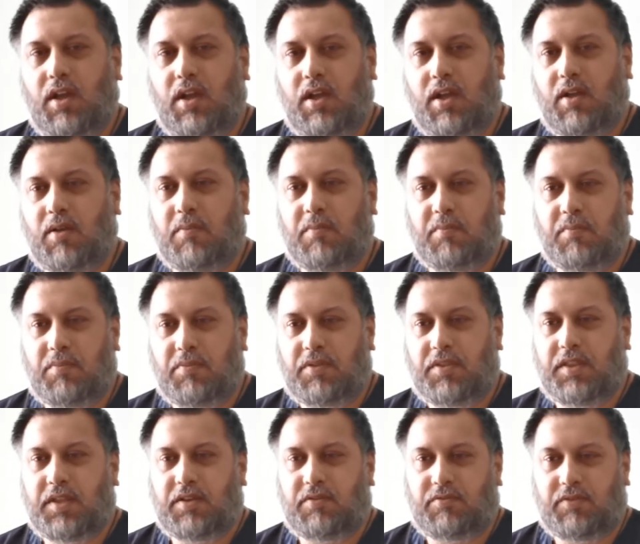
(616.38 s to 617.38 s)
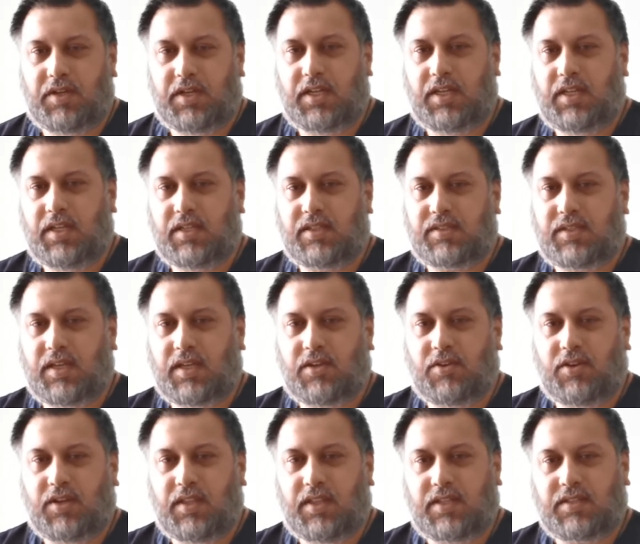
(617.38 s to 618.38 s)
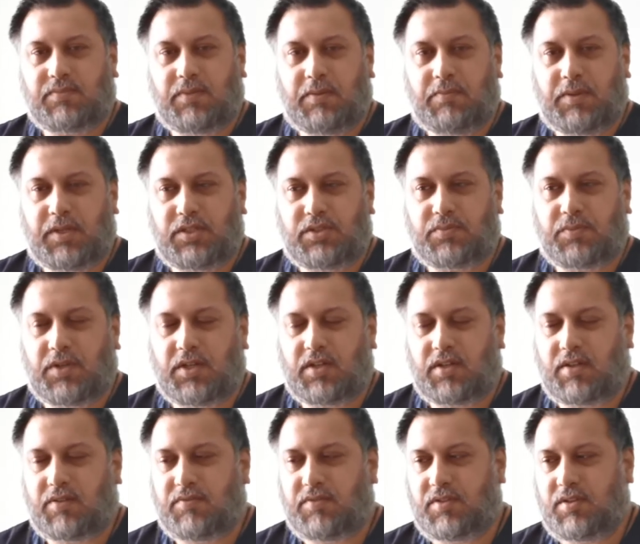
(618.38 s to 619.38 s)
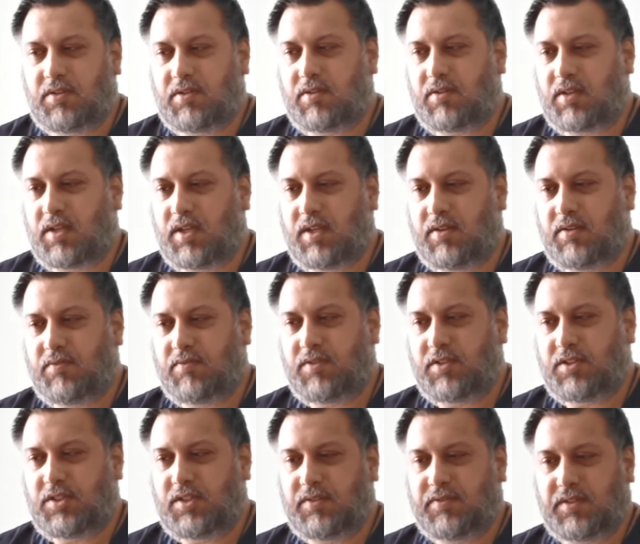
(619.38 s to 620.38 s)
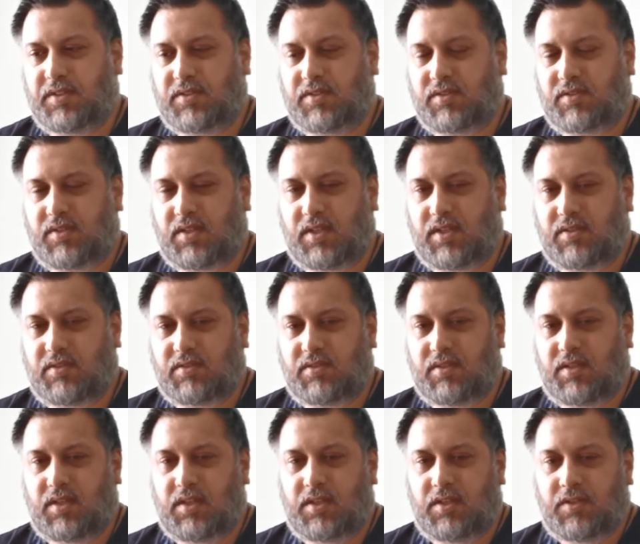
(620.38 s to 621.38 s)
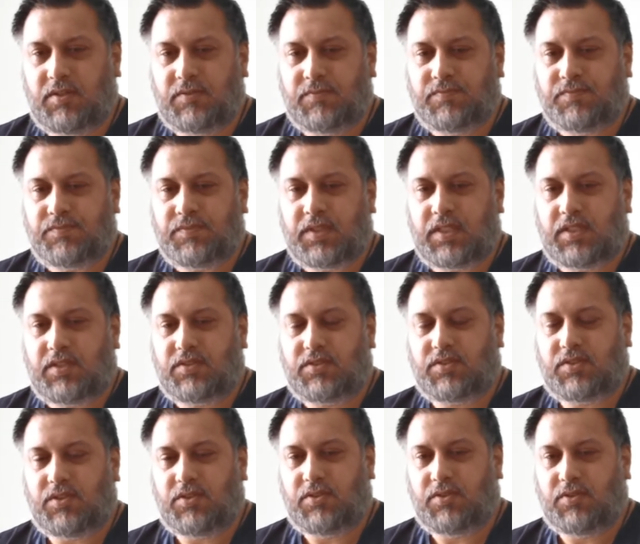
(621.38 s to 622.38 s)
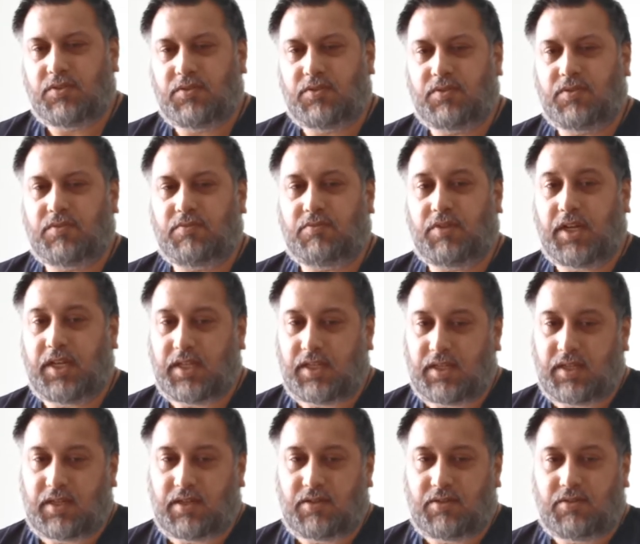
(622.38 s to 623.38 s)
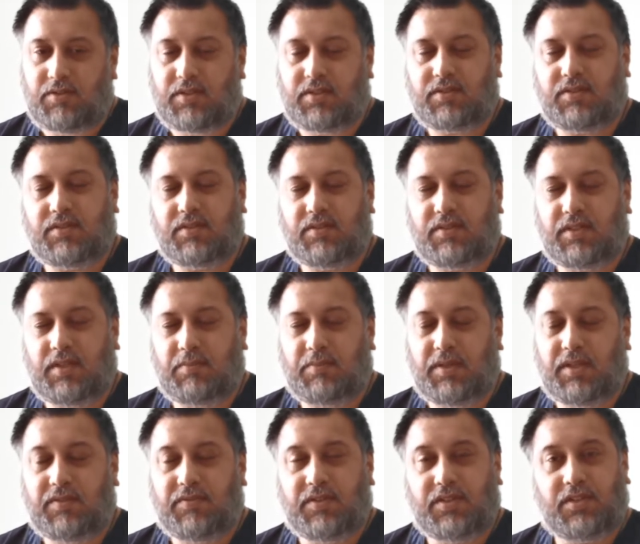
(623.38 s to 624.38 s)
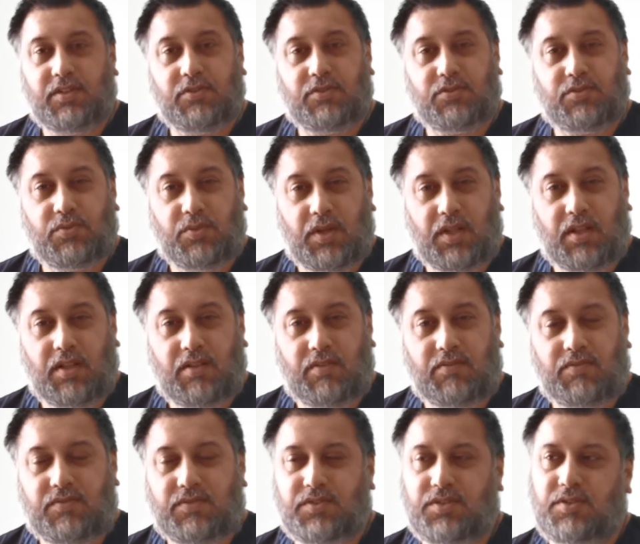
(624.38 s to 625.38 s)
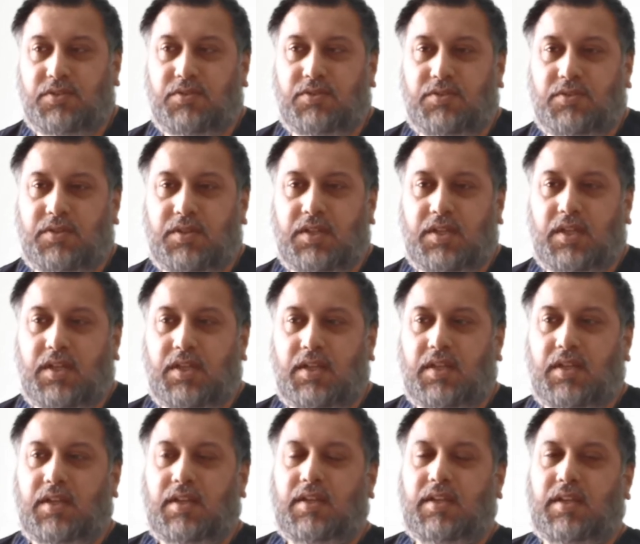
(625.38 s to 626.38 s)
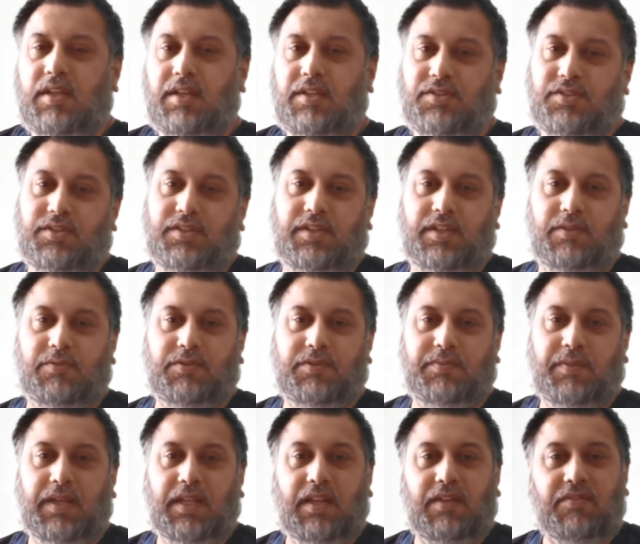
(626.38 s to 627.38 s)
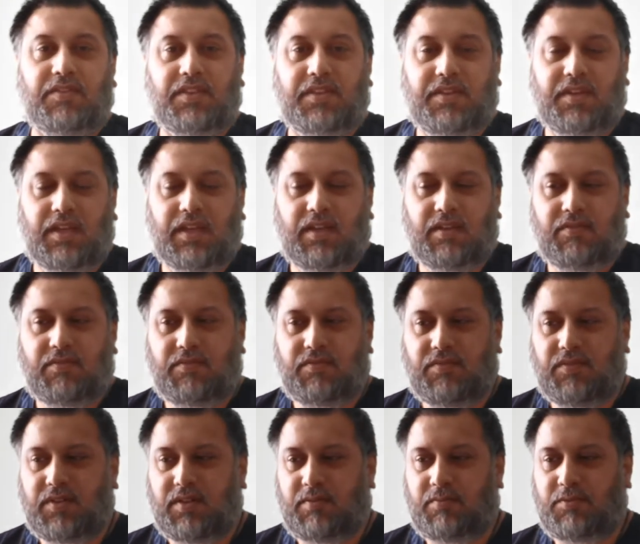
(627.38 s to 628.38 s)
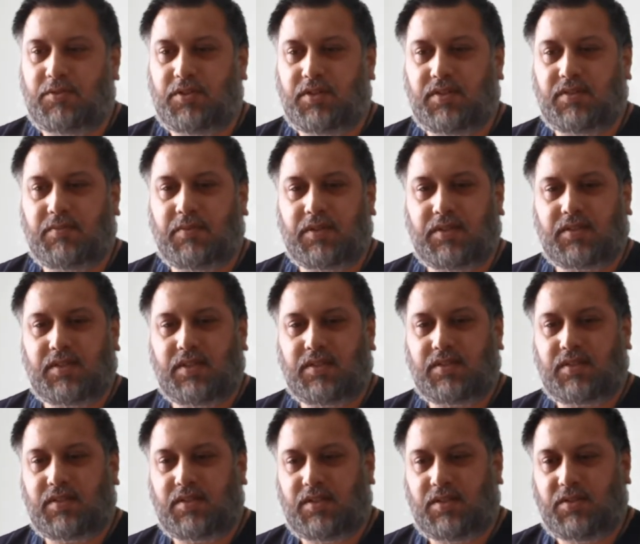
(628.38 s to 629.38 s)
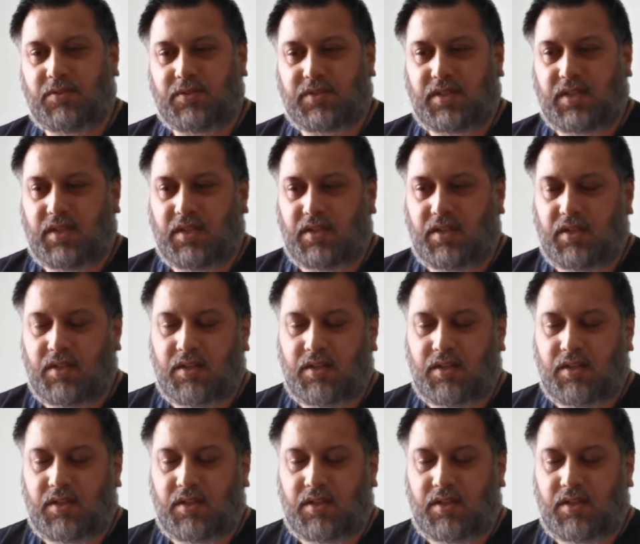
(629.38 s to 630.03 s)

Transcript: that really it's like, okay, that's my benchmark for kind of achieving success. So right now, this is, I believe, video 12. So yesterday was my 11th day of doing some exercise continuously.